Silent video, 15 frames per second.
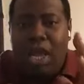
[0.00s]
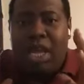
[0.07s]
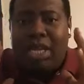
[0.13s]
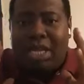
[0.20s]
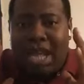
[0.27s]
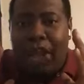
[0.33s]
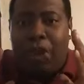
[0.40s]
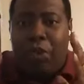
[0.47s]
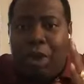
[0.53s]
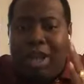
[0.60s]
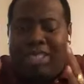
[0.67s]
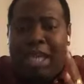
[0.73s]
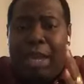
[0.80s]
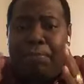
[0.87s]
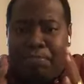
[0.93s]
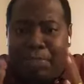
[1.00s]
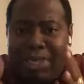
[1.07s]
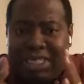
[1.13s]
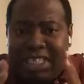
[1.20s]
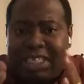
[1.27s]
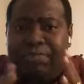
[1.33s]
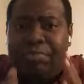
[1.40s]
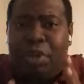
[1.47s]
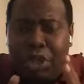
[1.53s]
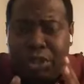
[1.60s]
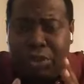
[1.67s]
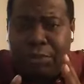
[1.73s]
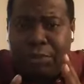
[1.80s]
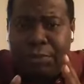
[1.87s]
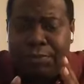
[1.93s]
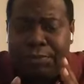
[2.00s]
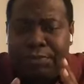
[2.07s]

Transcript: can create a business model